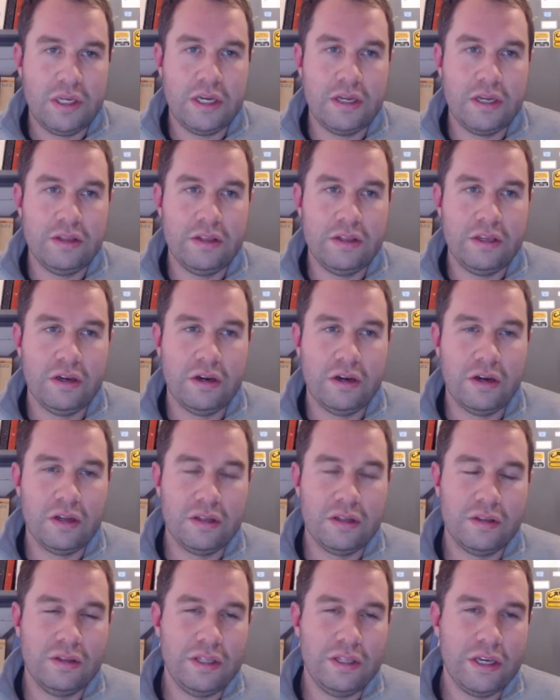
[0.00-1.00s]
The
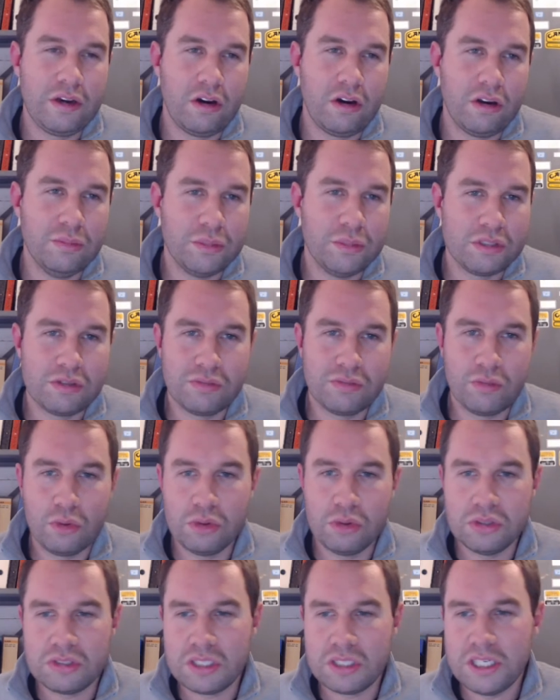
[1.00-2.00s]
Economist, of
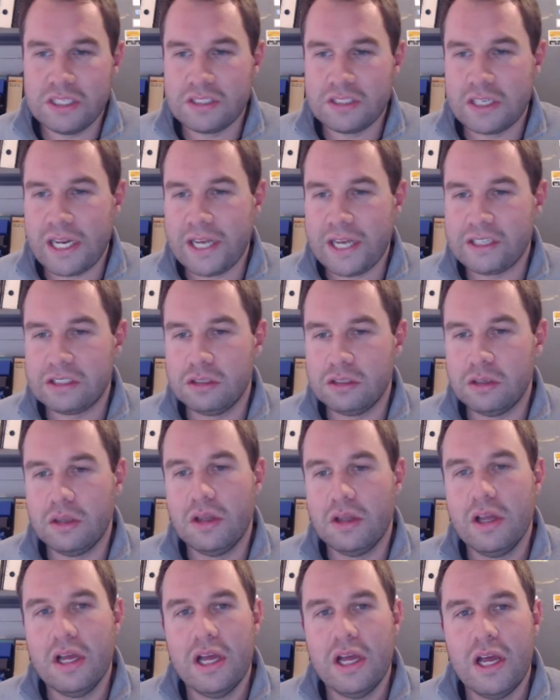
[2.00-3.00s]
course, an
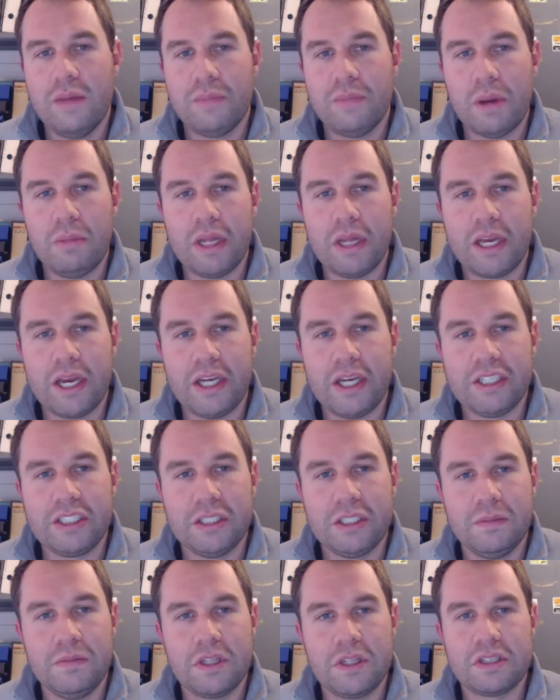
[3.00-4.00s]
international
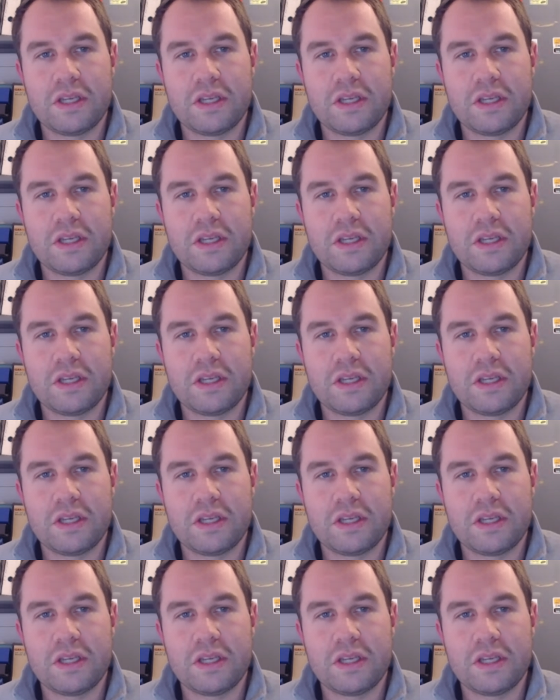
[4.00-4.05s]
publication.